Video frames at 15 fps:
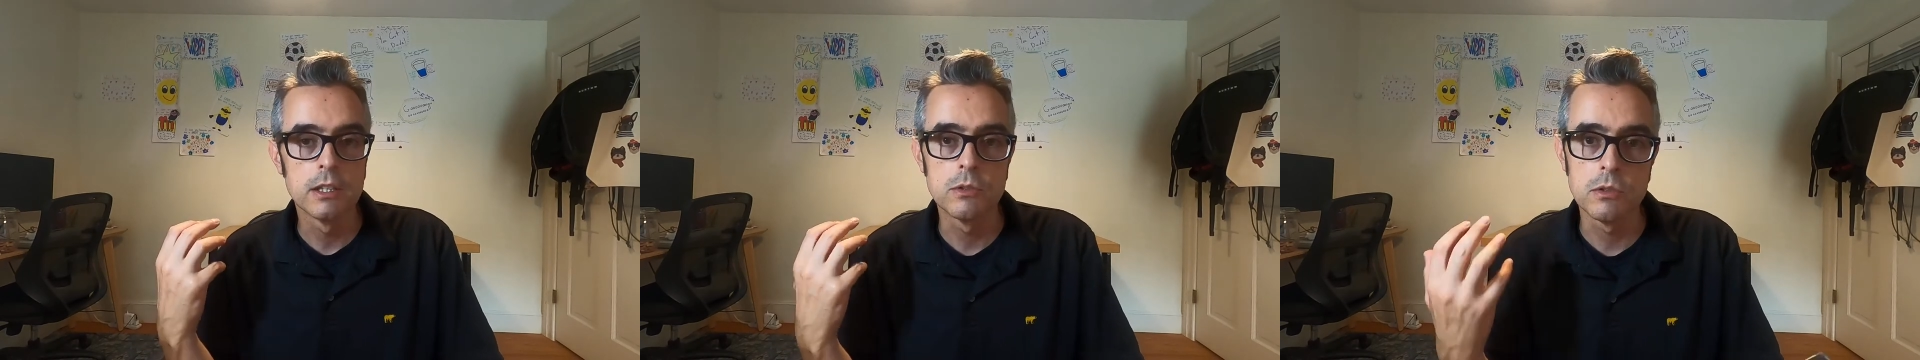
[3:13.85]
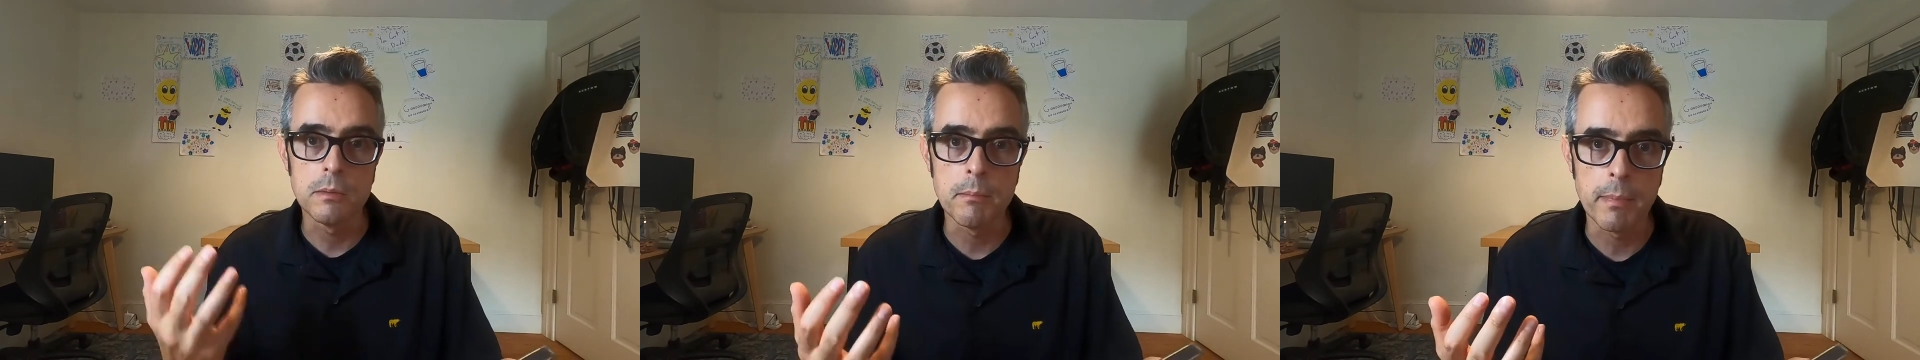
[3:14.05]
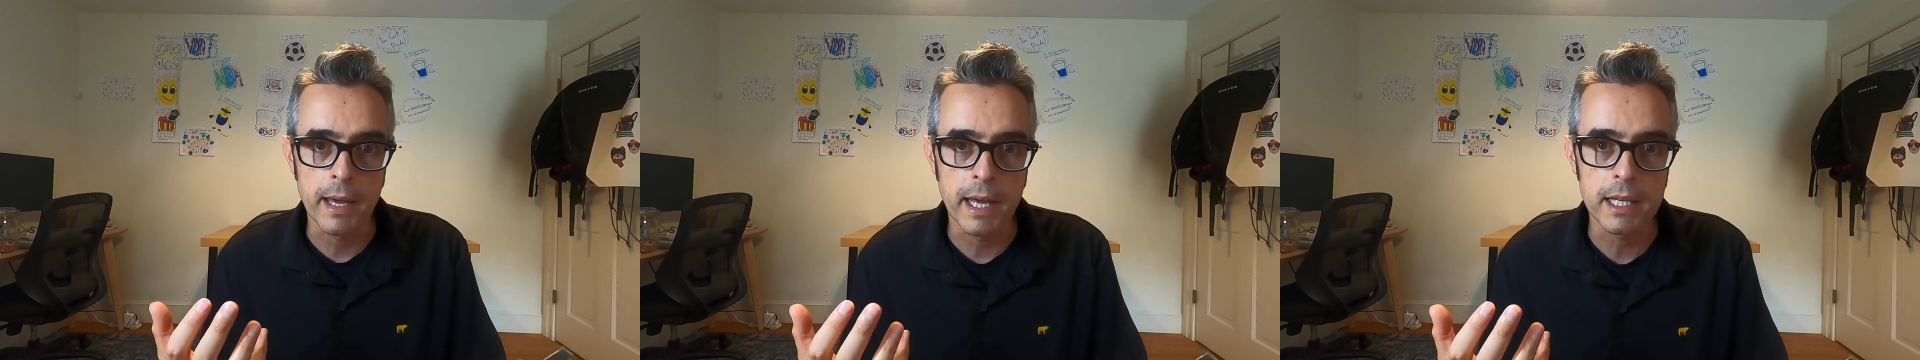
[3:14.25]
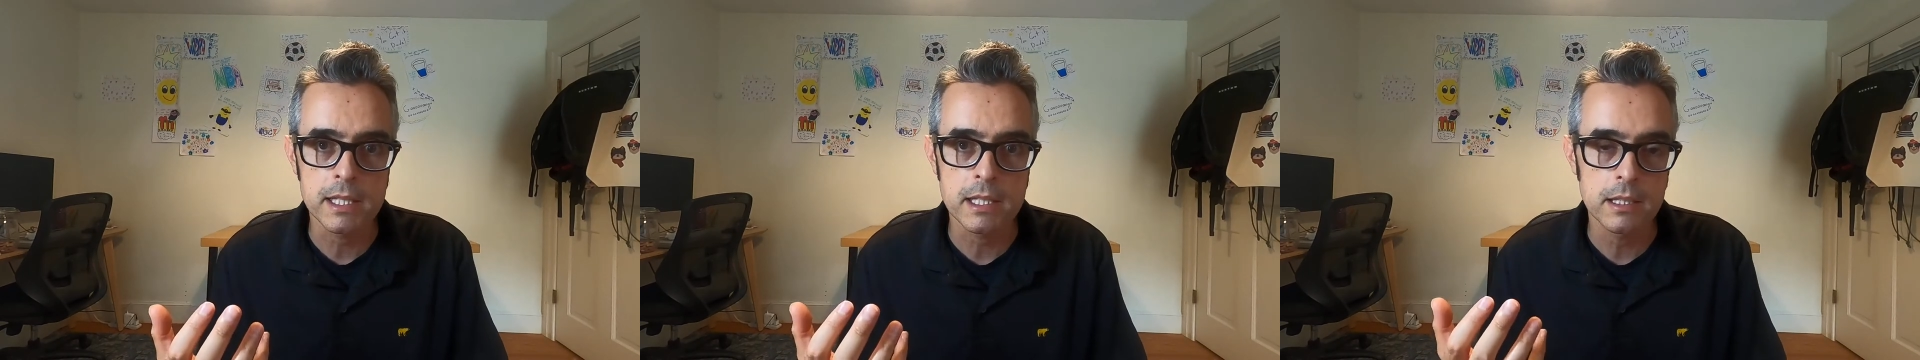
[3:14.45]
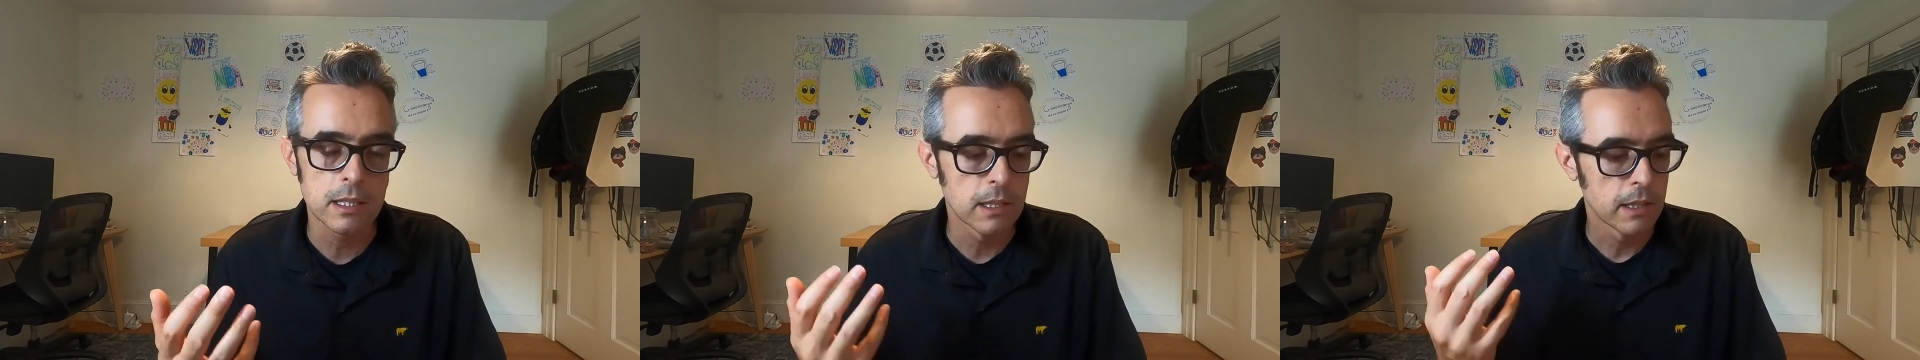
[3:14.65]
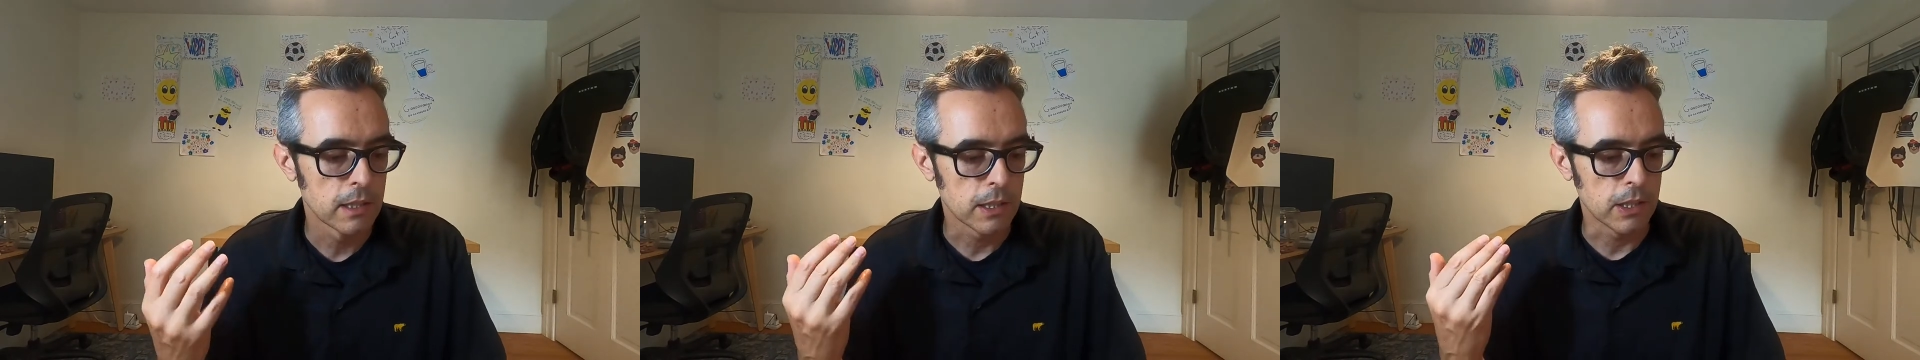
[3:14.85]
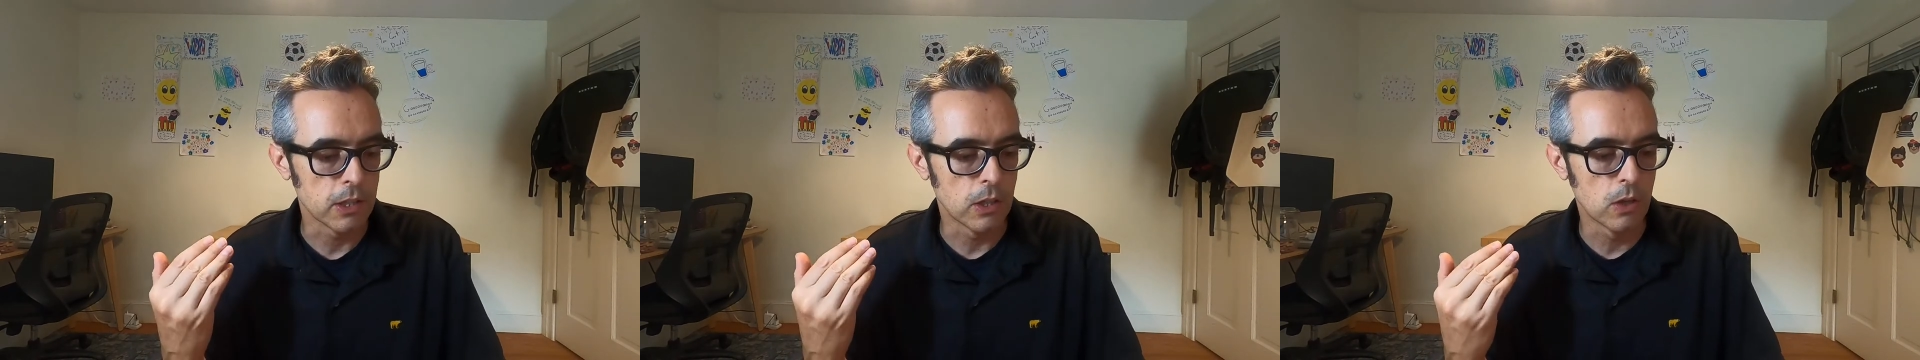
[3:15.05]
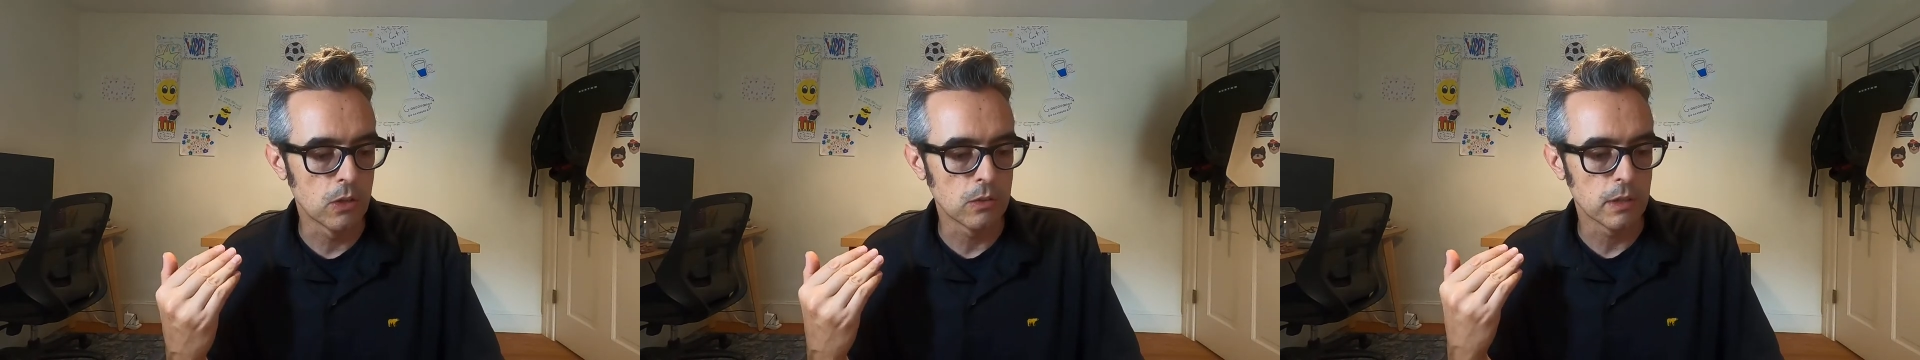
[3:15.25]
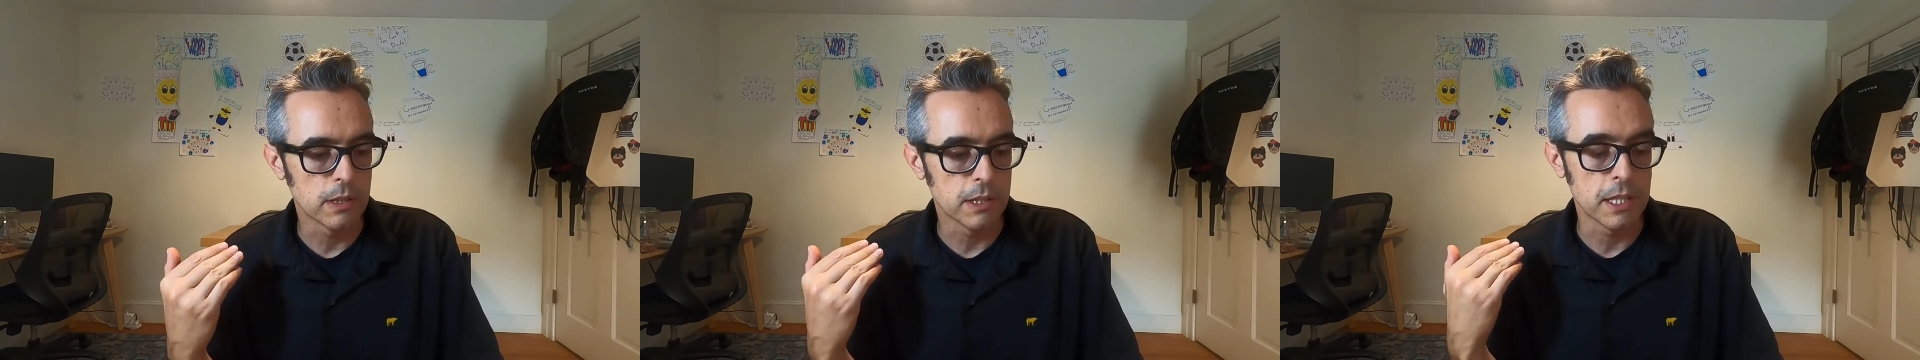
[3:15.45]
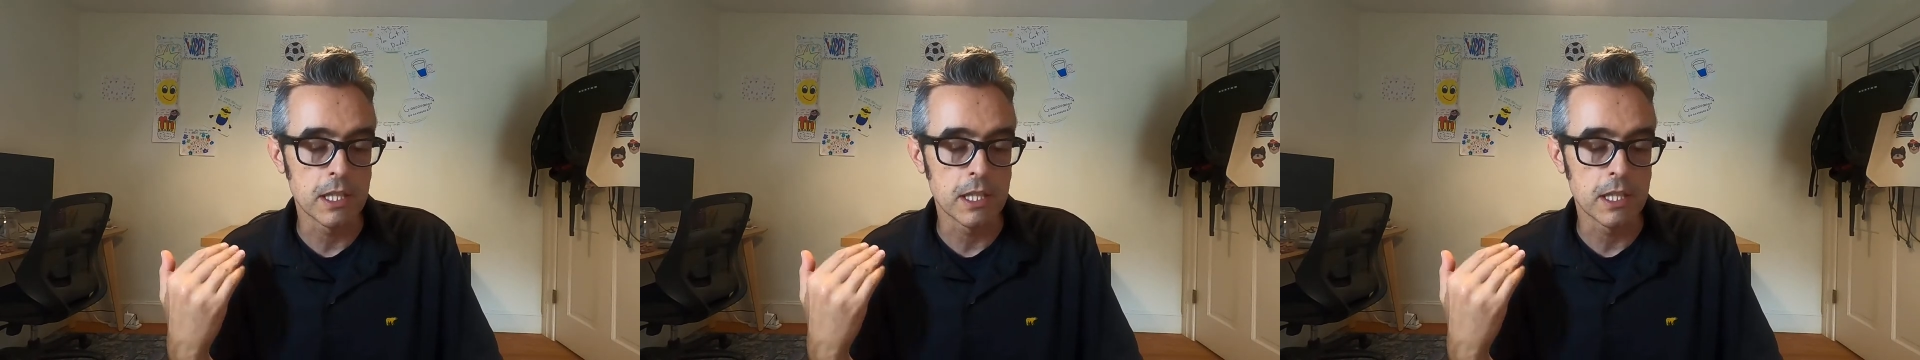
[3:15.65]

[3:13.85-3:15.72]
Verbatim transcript: to invest, you know,